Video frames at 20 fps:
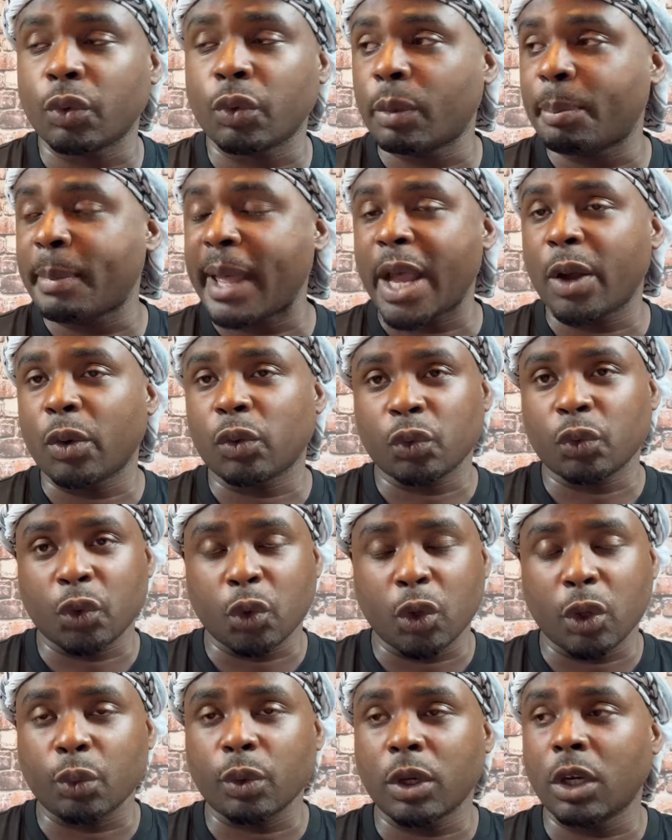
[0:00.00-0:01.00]
do a
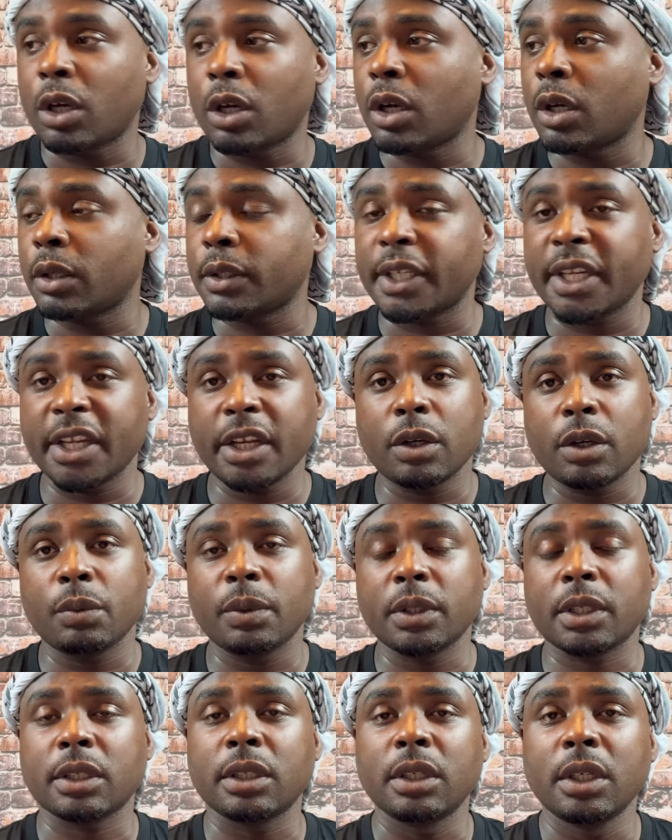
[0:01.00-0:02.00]
backdoor uh, deal
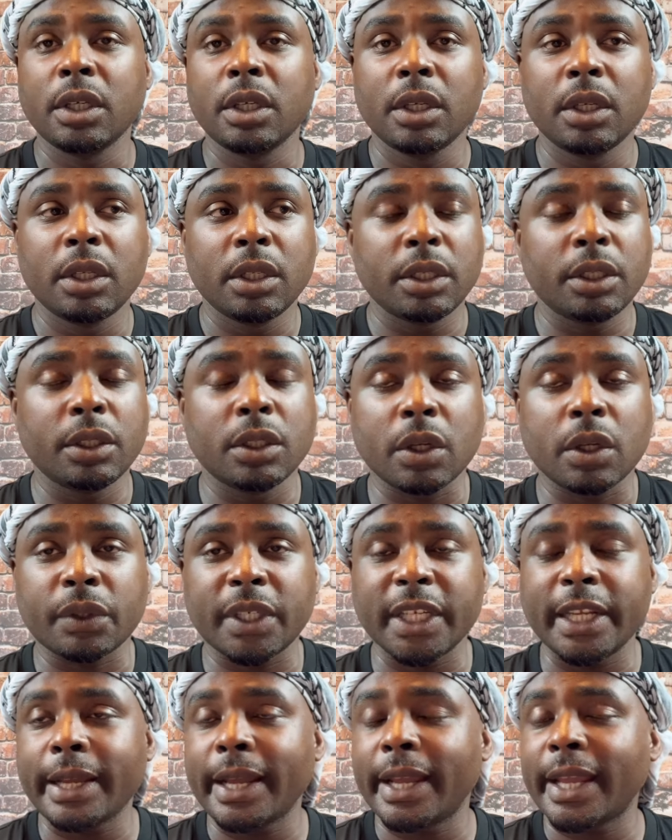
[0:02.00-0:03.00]
with the, you know,
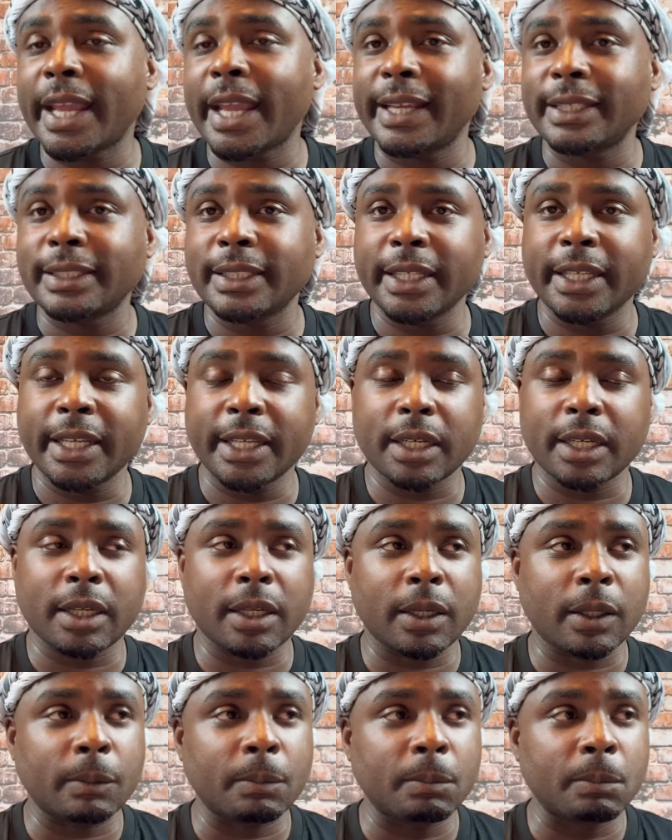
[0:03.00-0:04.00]
DA in case he get
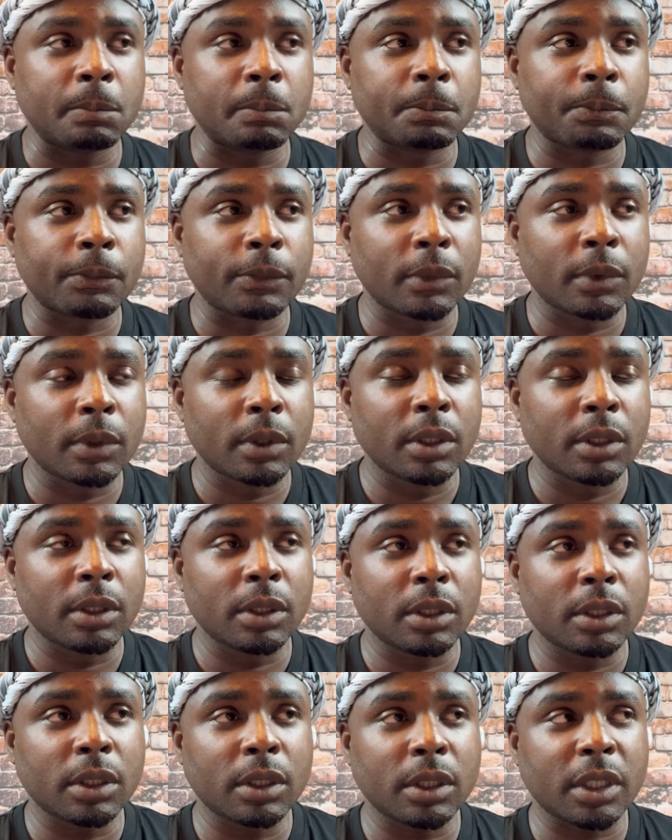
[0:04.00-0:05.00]
um
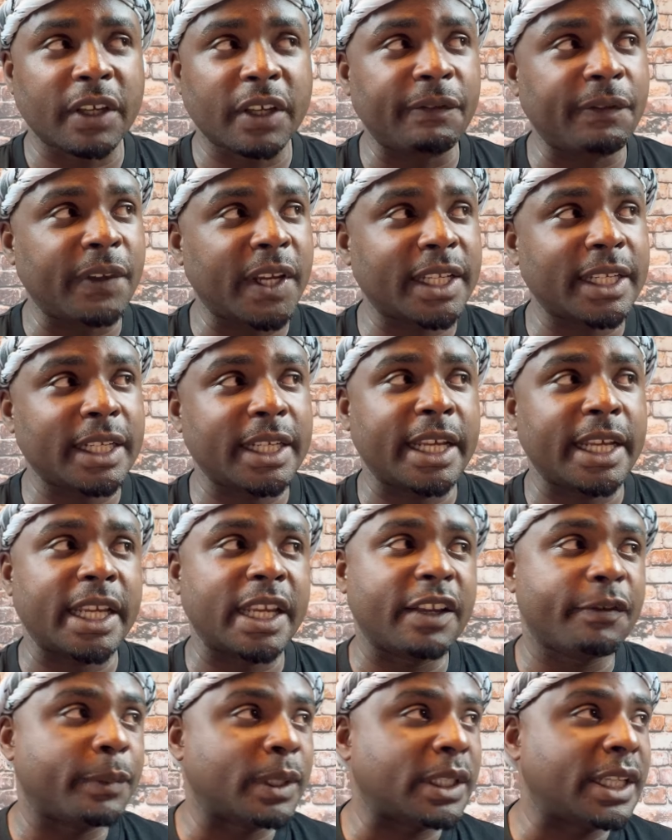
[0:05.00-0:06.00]
convicted. They
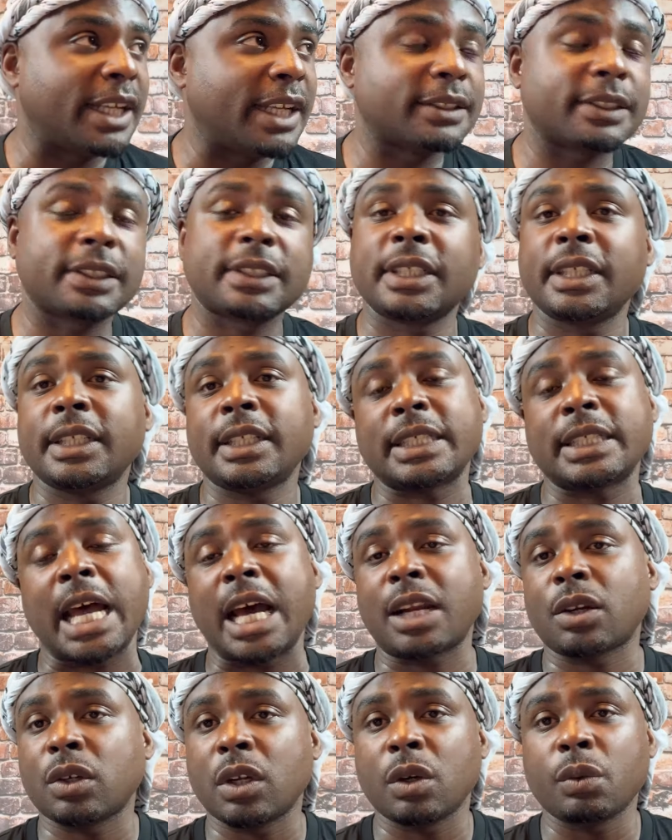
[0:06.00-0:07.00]
give him a lesser sentence.
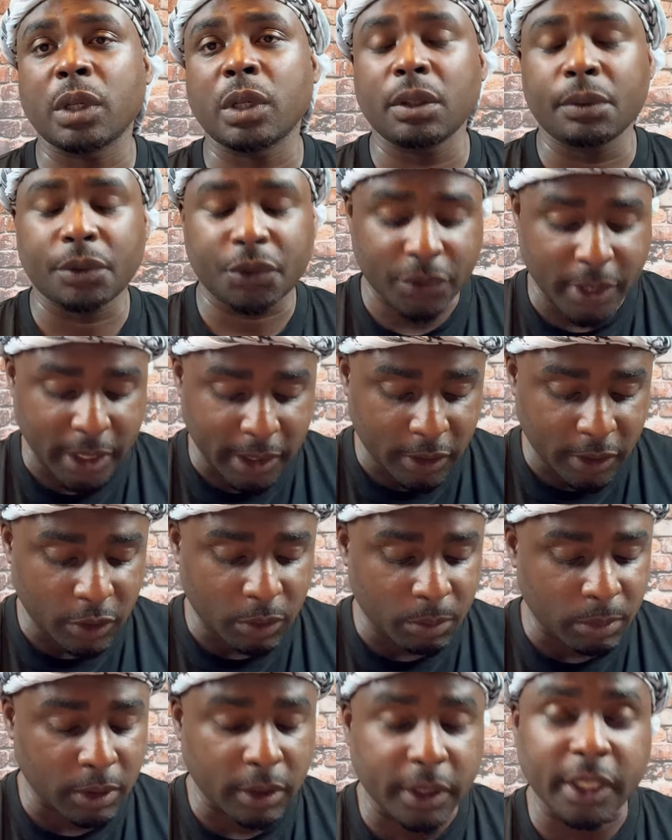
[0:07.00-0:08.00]
I don't know what he was trying to do,
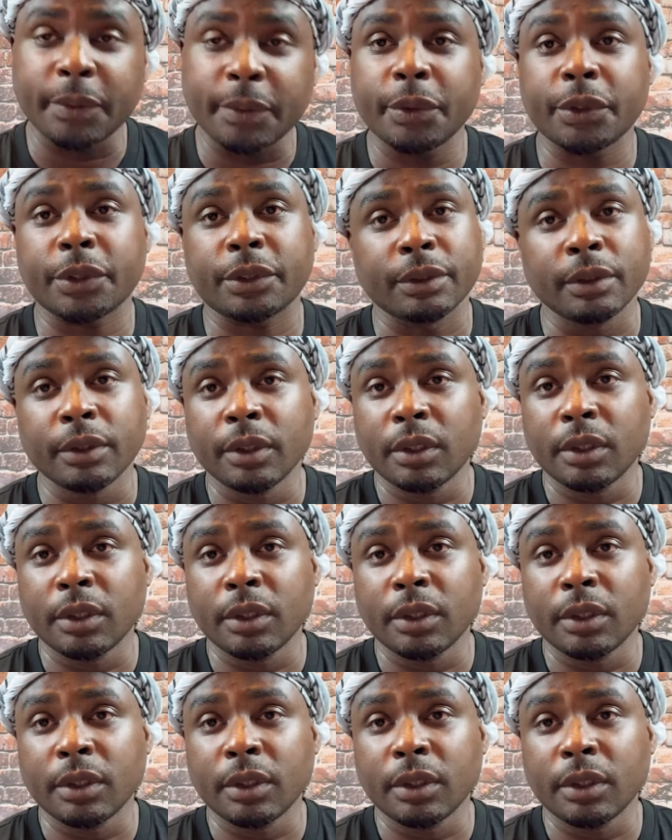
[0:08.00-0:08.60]
but he was.